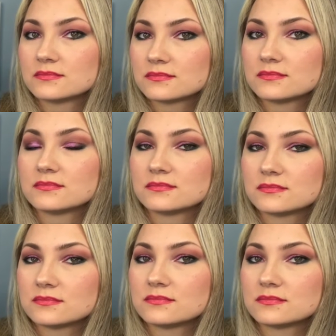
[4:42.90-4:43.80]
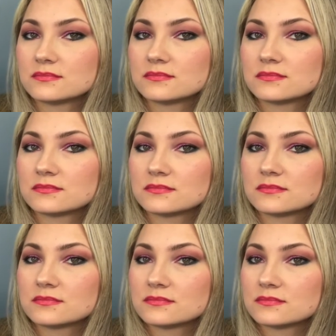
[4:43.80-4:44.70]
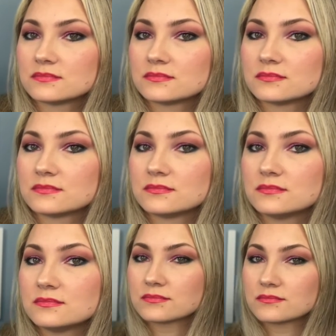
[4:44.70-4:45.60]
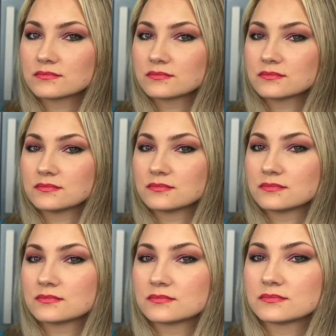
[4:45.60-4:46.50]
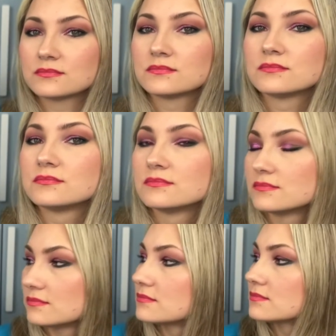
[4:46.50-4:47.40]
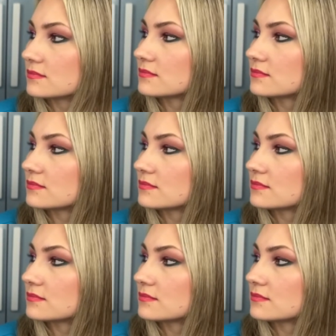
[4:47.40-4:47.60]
The person shown says nothing.